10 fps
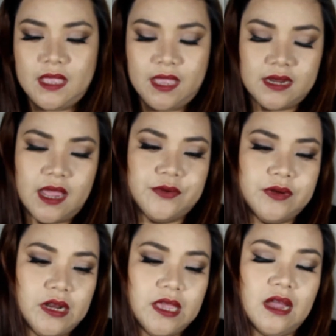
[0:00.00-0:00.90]
and I
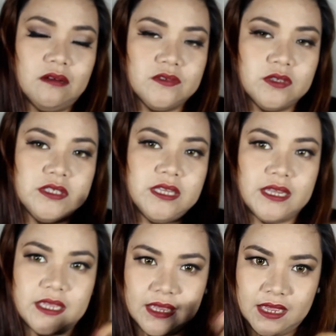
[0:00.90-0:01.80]
really have to
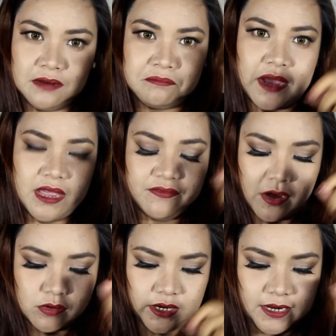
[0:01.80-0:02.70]
dig in my
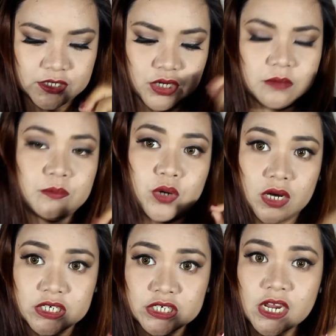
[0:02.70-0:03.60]
foundation
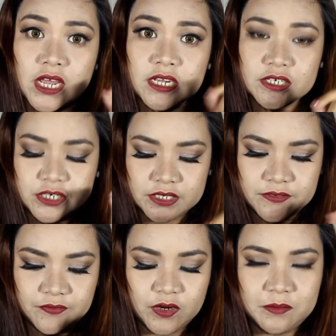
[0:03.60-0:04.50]
brush
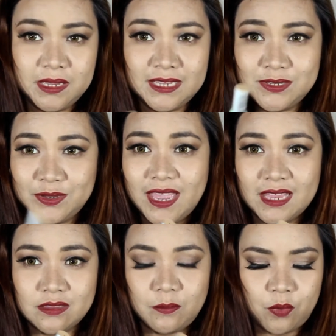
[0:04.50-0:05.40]
just for me to
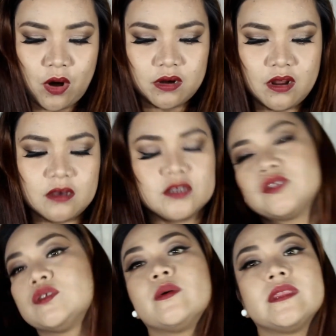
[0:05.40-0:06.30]
get the
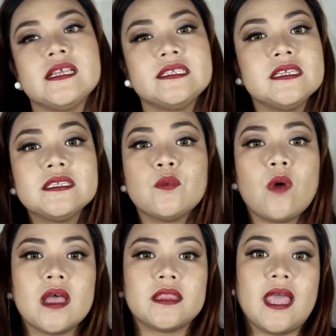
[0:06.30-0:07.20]
product. So this is
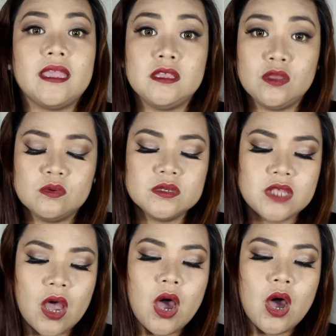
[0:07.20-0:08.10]
what I use